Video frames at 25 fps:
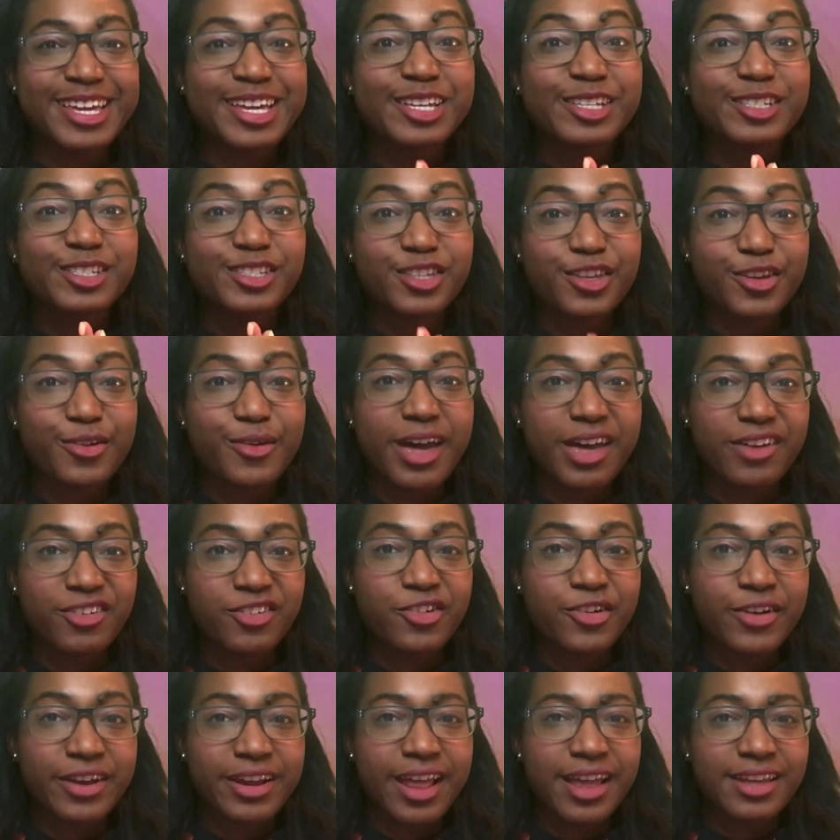So you have a
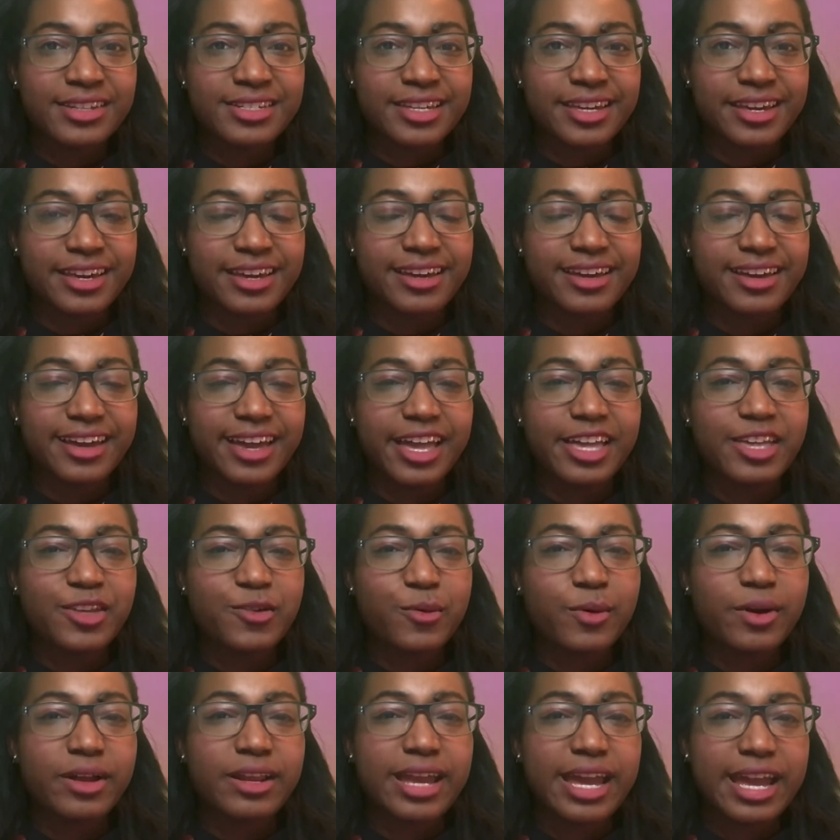great idea and you
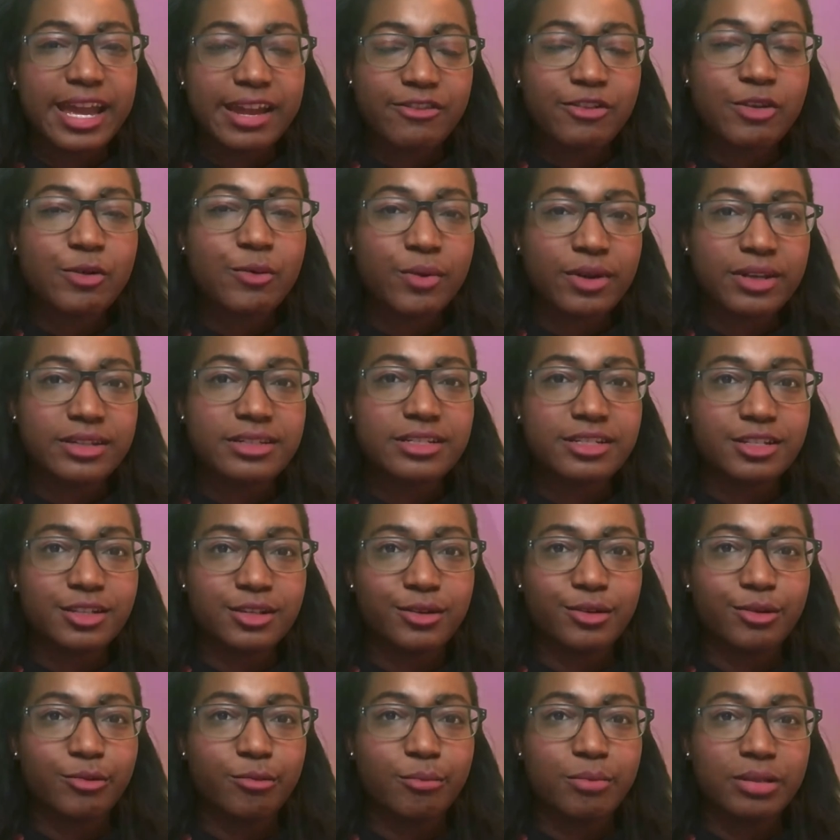want everyone to
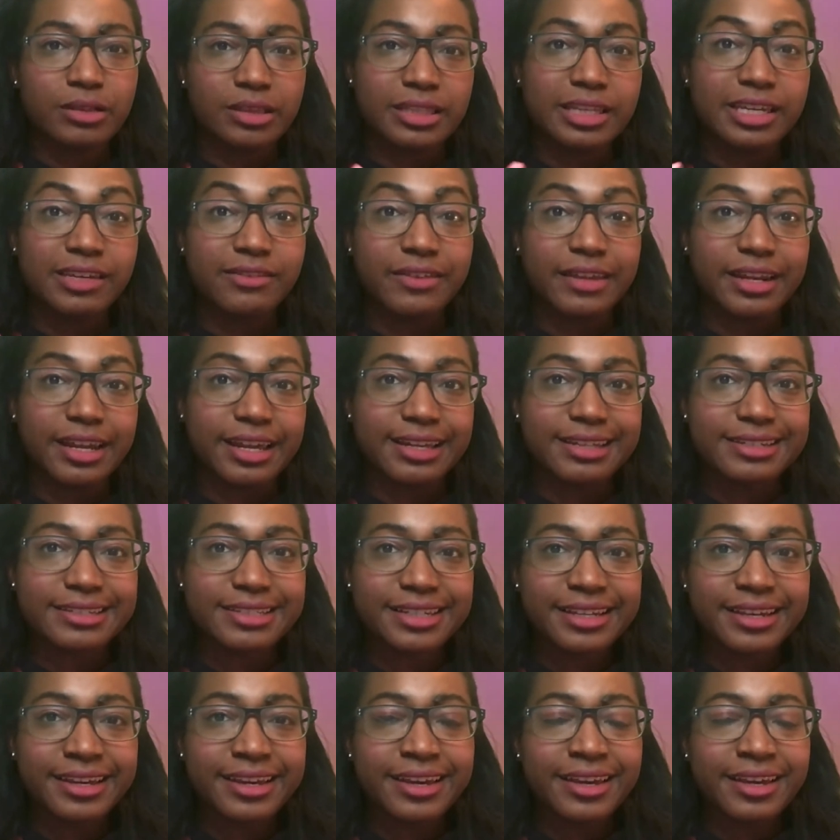believe in it.
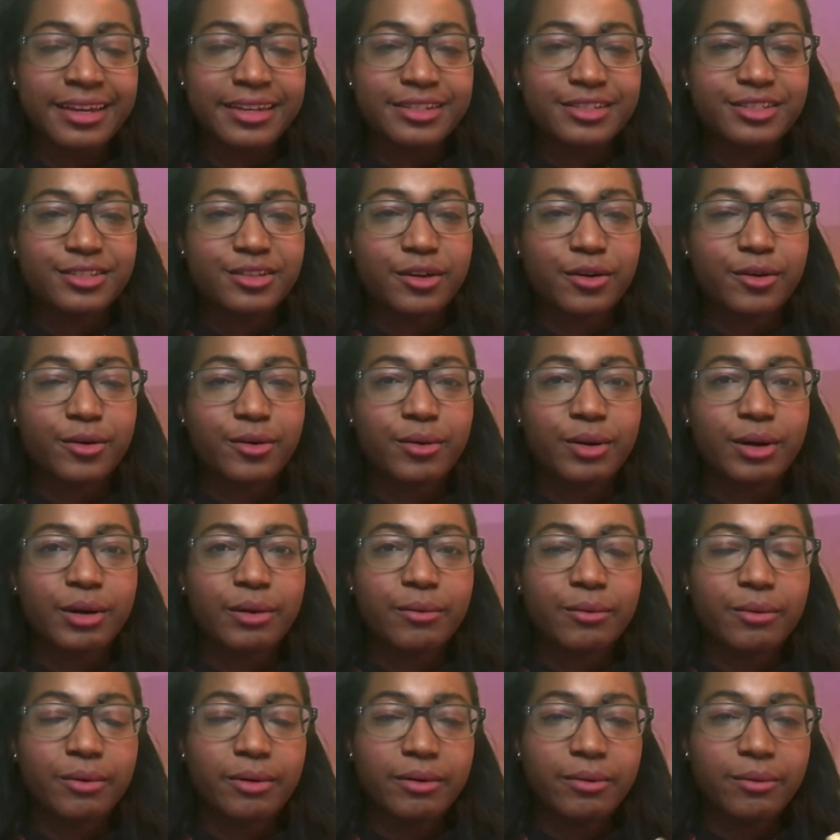So
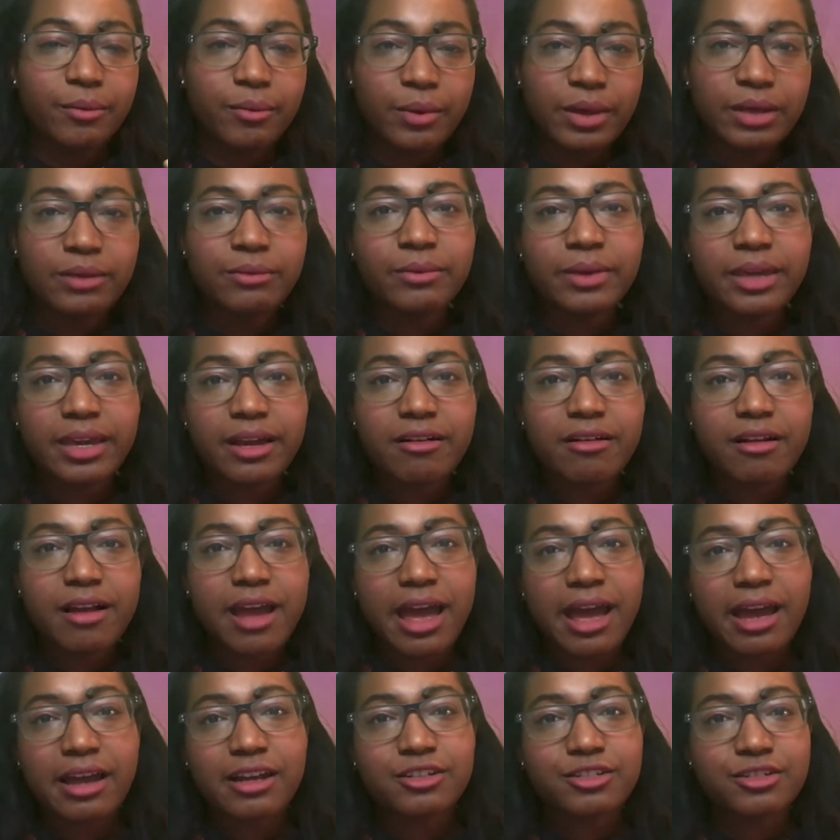when we are
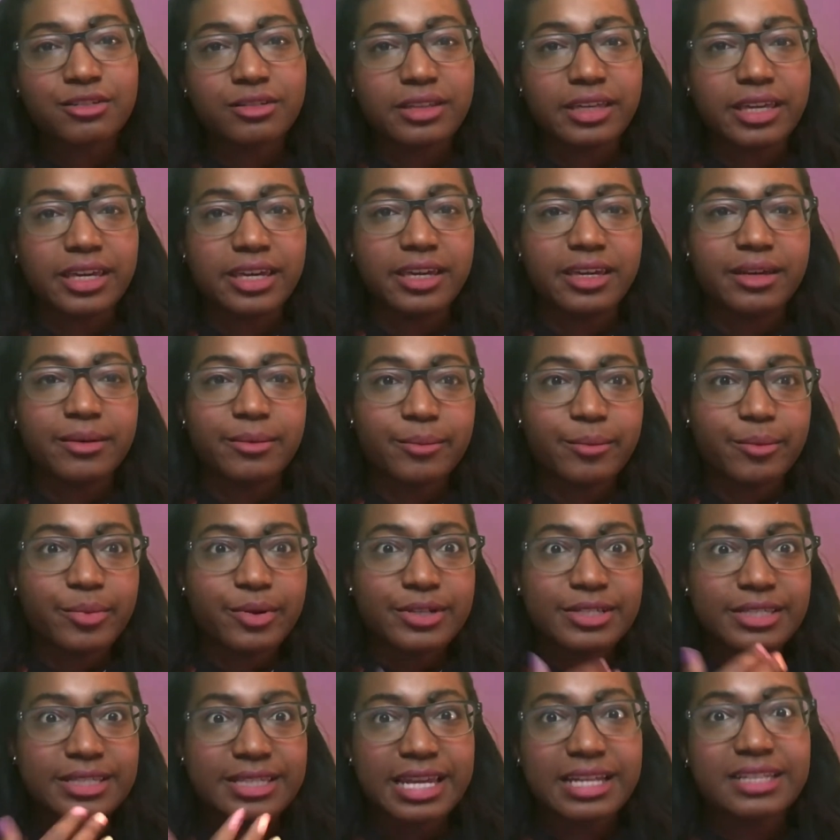actually
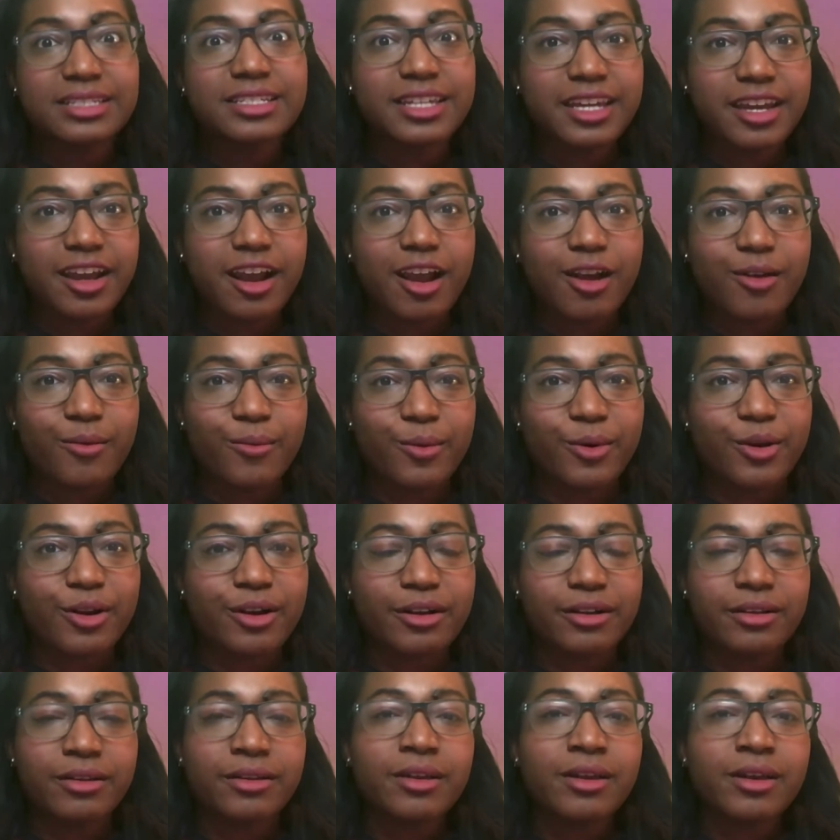presenting our work,
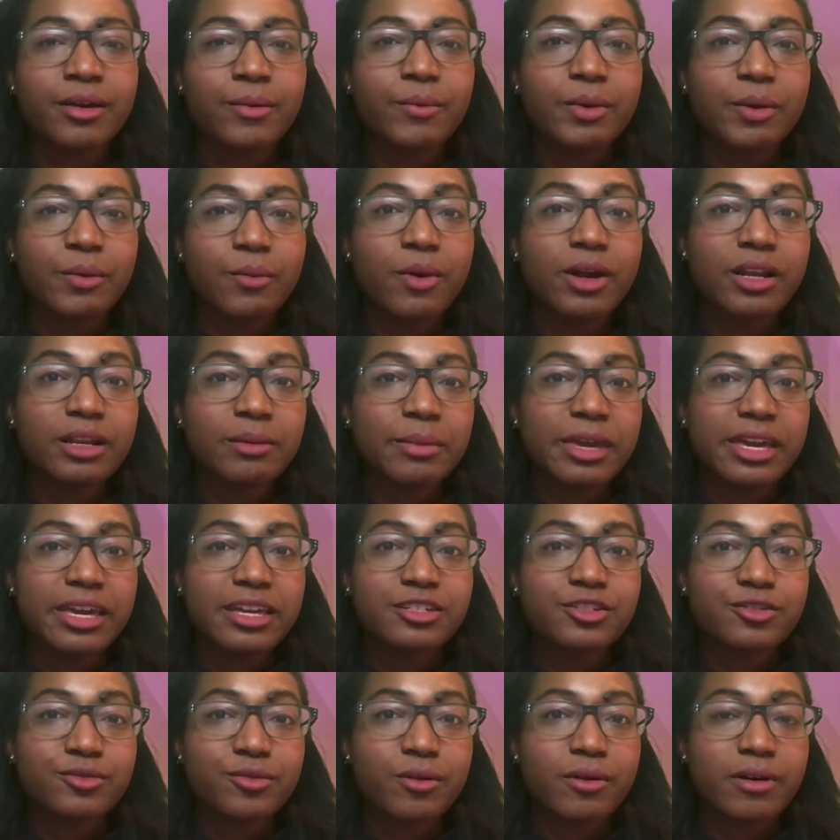we want to make
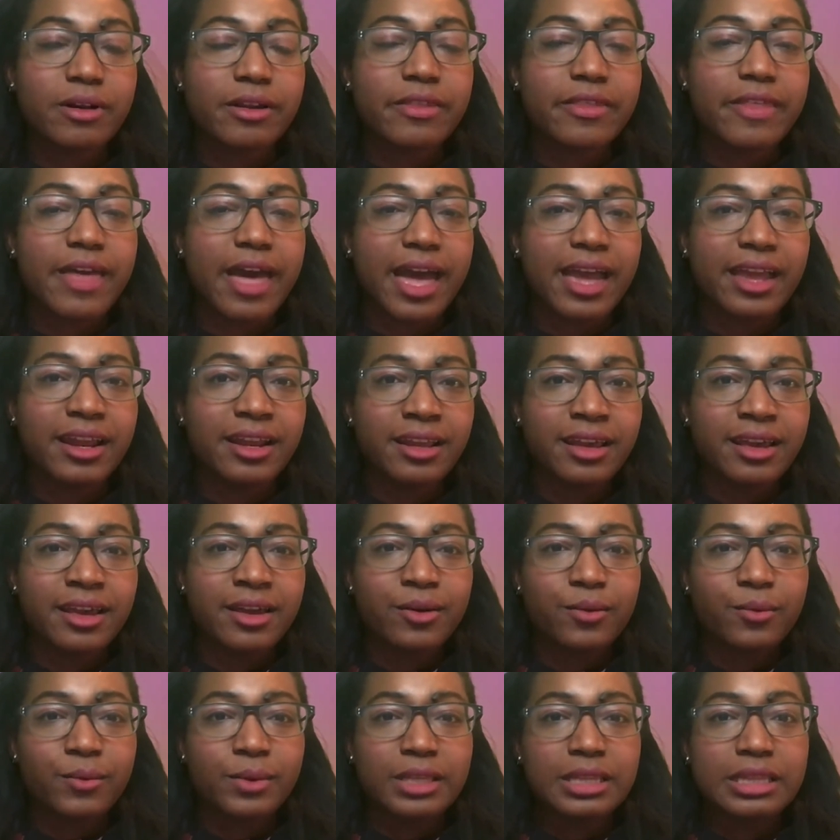sure that we
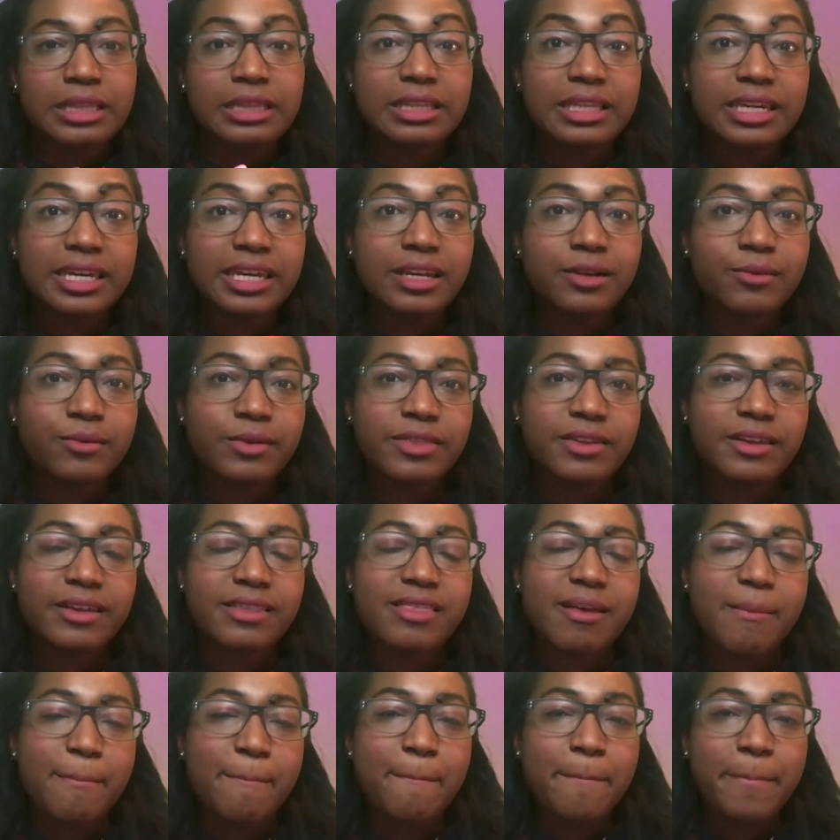lead with like the
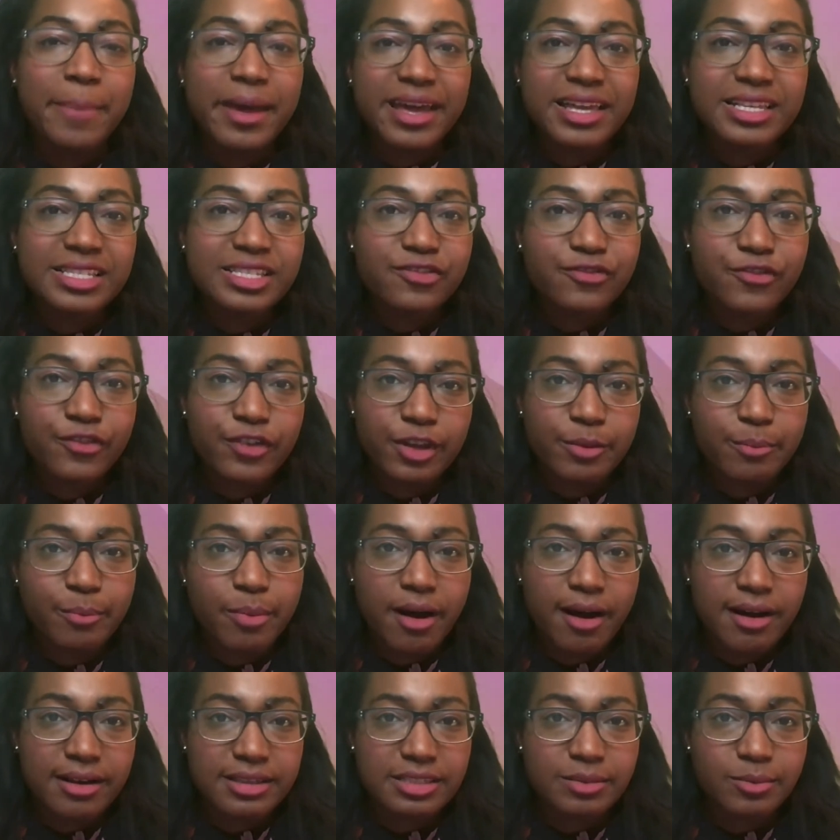best foot
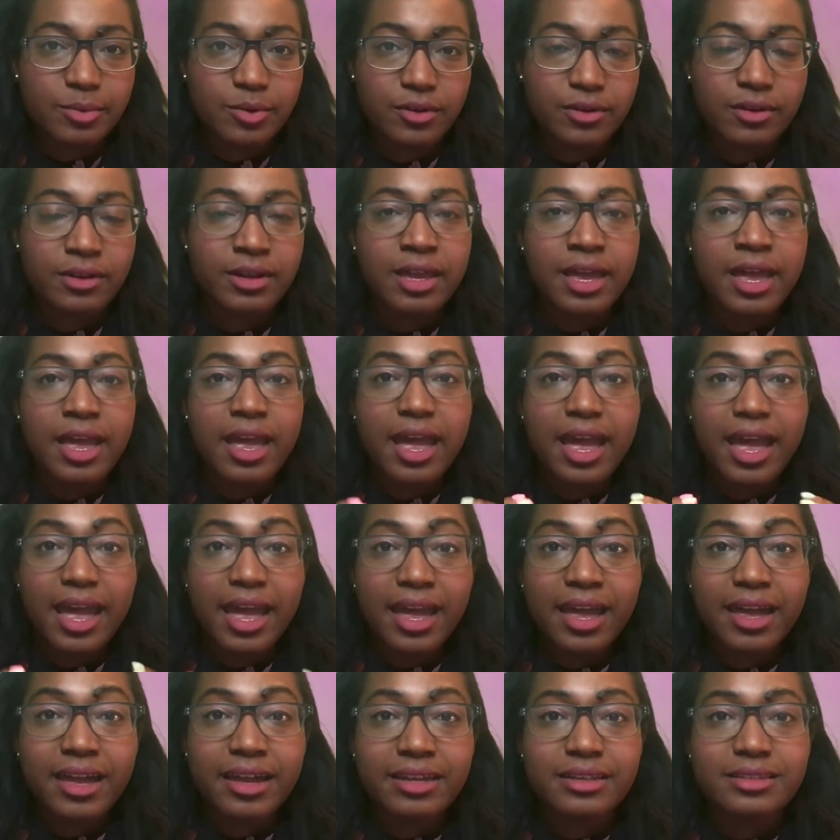possible,
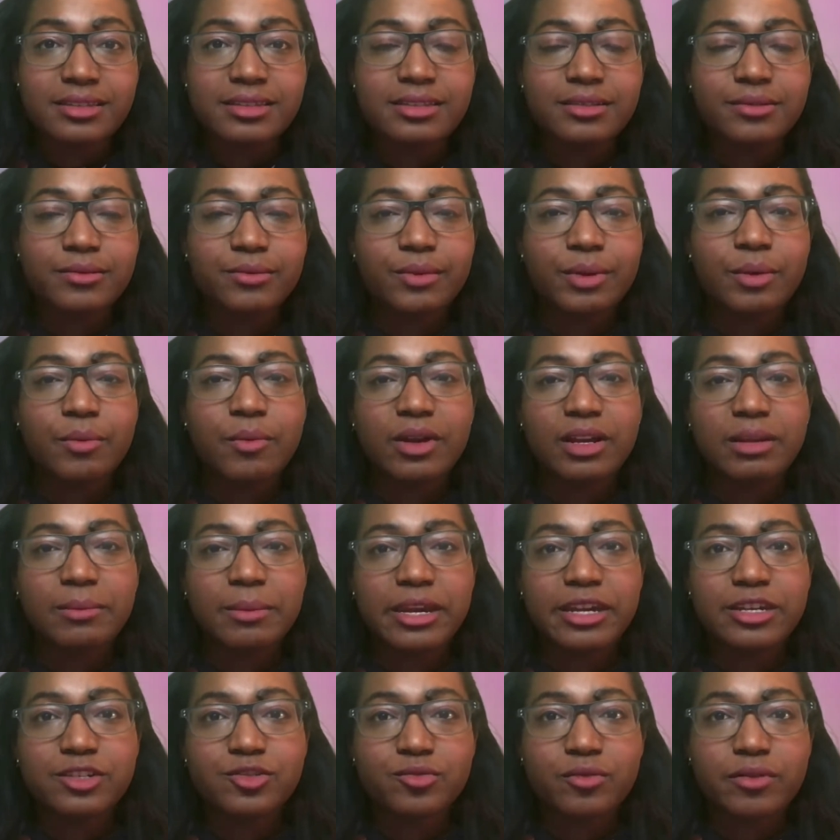and we want to make
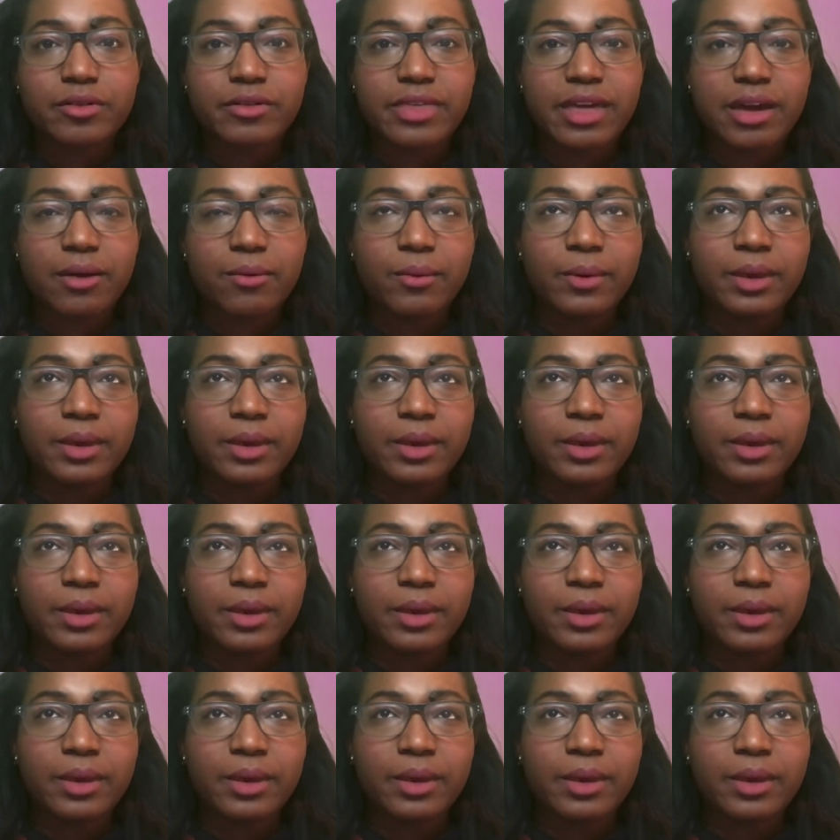sure that we